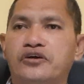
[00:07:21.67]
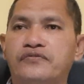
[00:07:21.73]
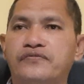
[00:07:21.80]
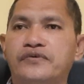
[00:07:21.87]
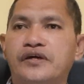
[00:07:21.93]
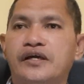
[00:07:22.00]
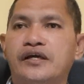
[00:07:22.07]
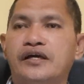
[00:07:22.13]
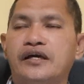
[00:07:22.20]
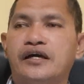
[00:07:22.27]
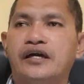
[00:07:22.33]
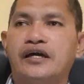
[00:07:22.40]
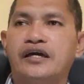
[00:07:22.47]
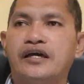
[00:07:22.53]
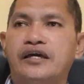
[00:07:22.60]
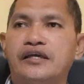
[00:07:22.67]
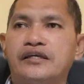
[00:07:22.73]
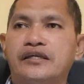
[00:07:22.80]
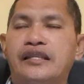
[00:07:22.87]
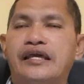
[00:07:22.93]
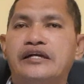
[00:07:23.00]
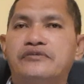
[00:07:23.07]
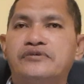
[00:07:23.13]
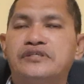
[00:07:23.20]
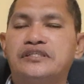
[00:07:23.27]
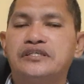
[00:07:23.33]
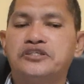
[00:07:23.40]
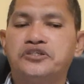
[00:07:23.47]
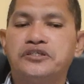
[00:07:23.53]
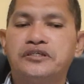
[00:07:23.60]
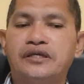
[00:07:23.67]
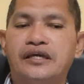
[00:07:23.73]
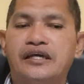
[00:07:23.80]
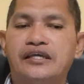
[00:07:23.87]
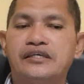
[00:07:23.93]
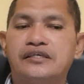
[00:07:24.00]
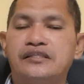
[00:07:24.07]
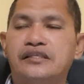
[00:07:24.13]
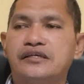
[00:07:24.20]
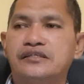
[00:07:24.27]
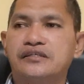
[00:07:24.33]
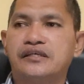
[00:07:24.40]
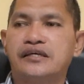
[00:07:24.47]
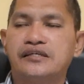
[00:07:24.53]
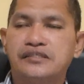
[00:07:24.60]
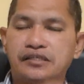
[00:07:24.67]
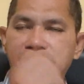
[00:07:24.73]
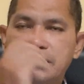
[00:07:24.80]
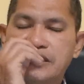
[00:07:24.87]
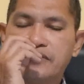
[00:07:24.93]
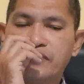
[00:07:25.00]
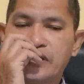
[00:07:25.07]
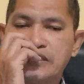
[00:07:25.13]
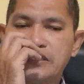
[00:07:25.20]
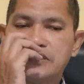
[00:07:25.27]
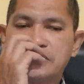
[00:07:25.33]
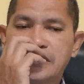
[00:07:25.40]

of language teaching, in this case integrated